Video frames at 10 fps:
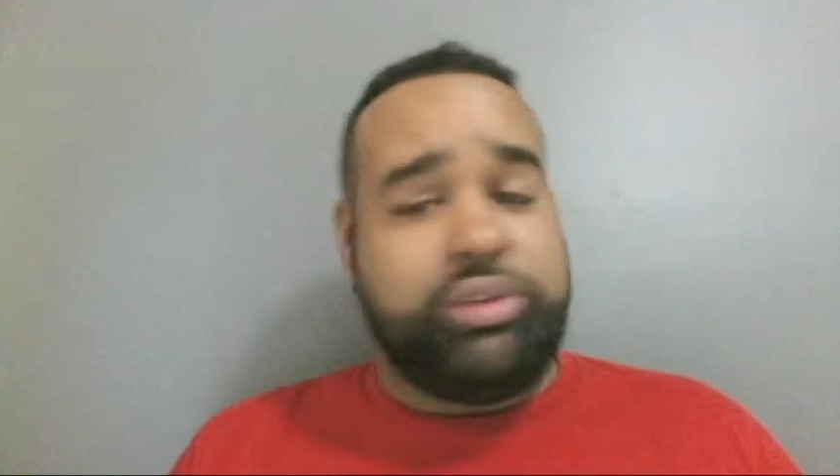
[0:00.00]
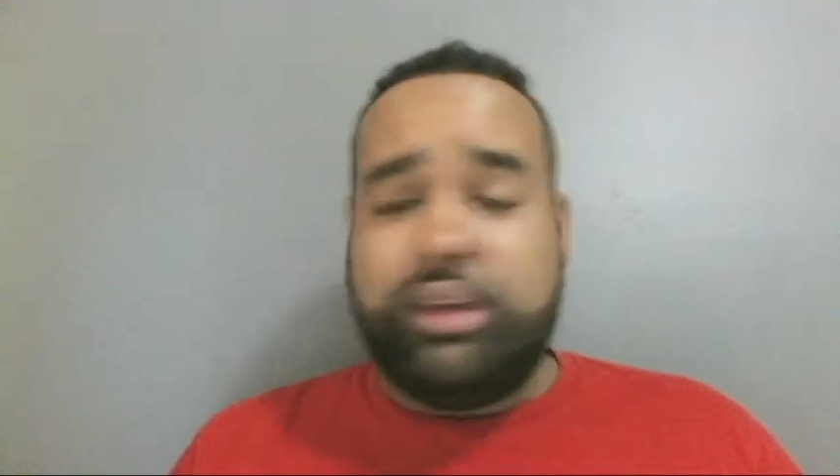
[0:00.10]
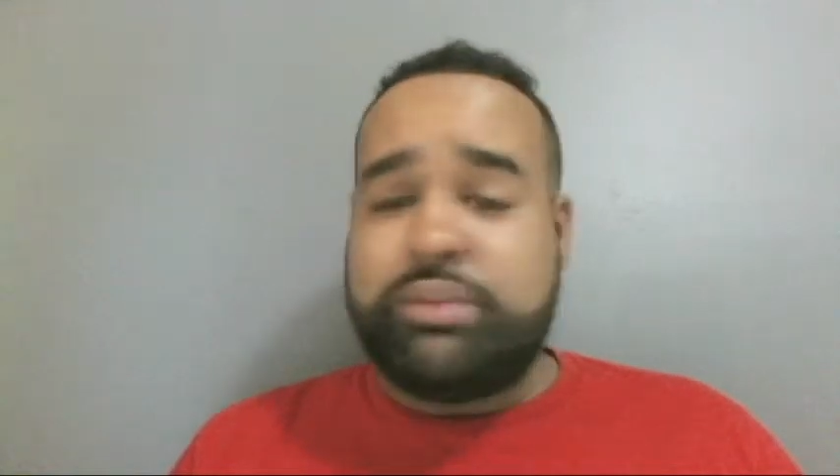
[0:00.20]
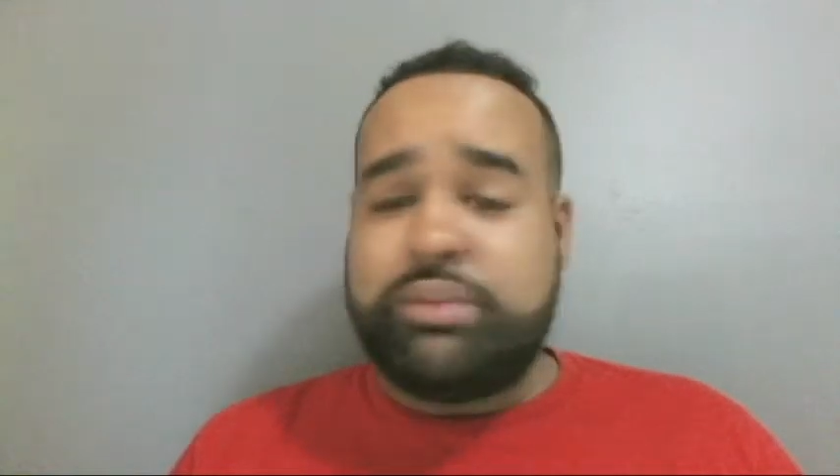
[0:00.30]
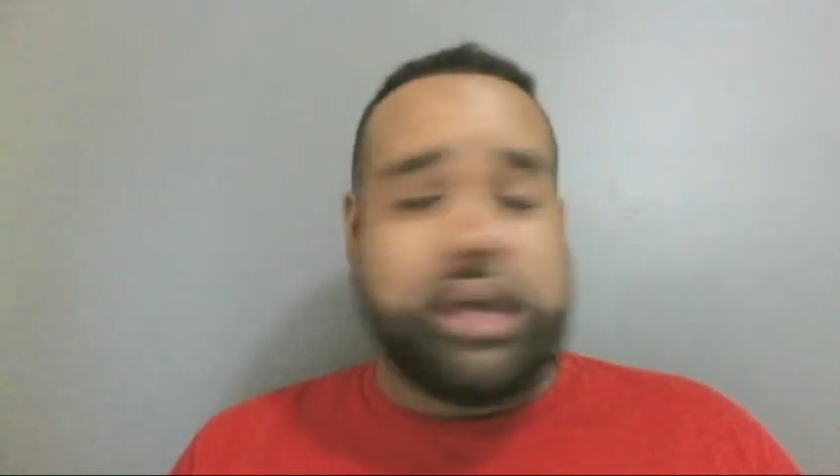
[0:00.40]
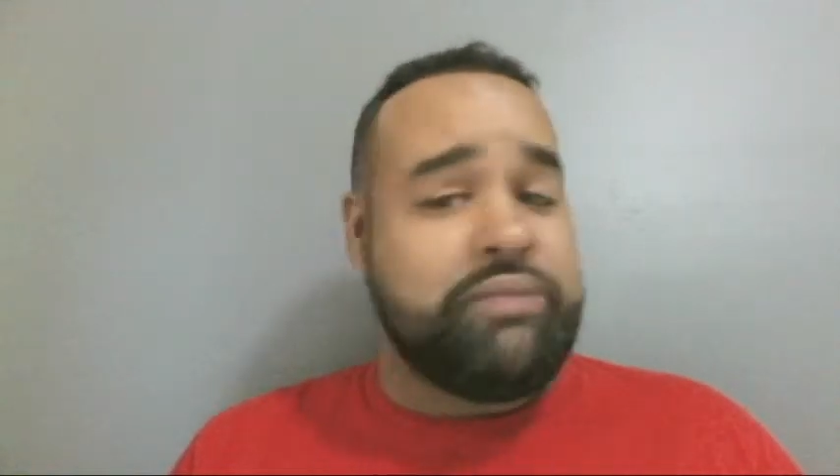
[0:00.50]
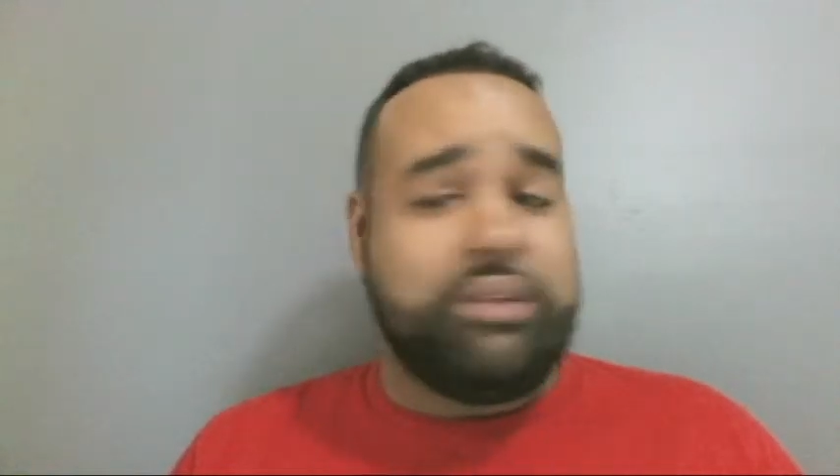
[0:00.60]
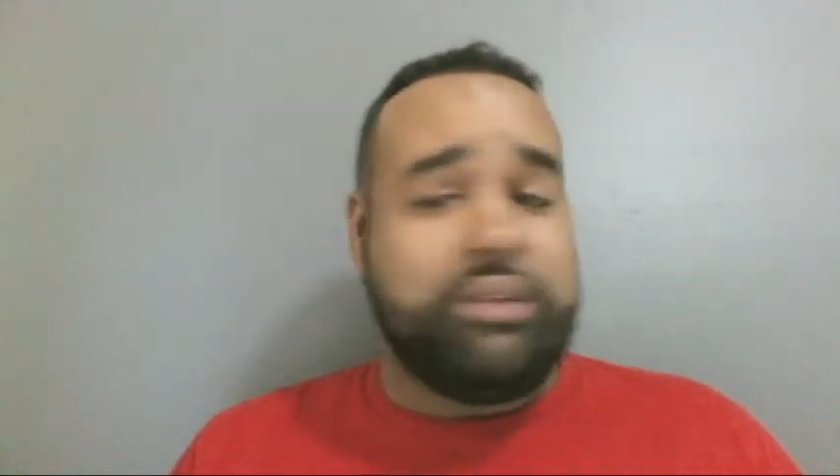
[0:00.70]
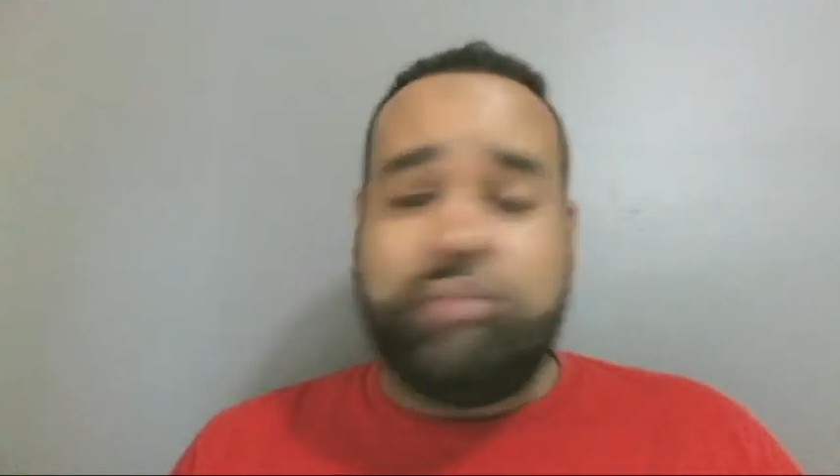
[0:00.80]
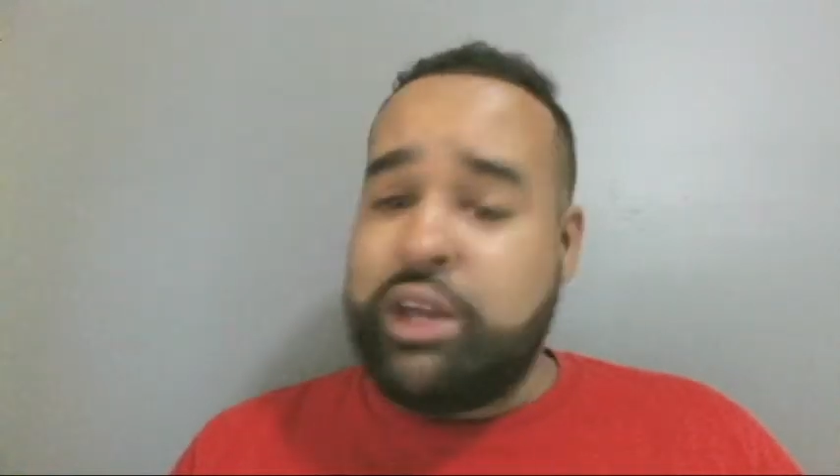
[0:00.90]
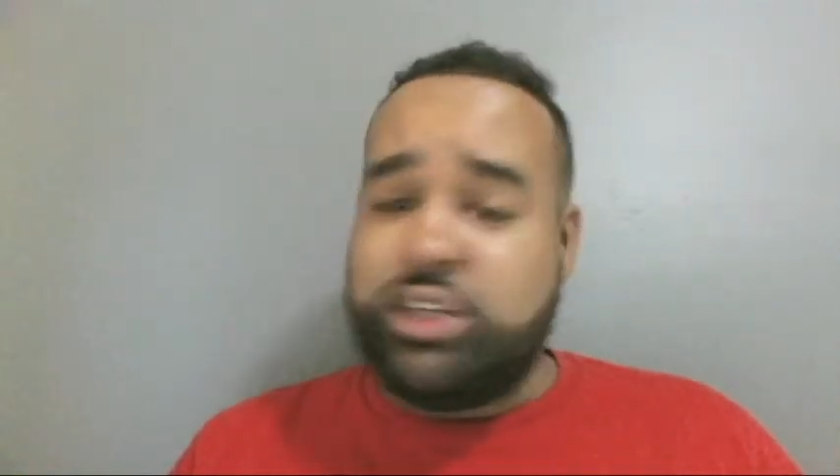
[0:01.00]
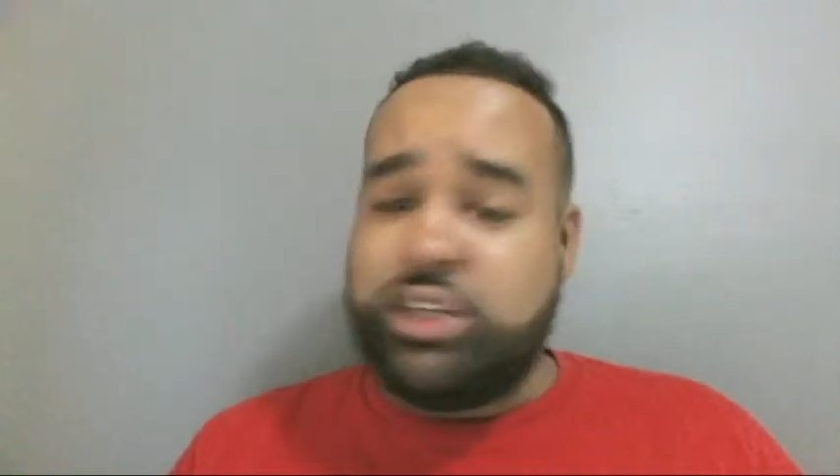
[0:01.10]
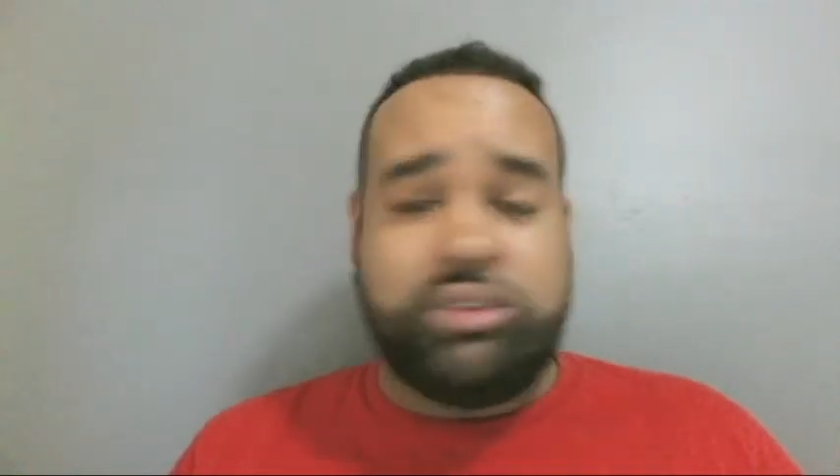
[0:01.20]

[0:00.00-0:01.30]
teams have their major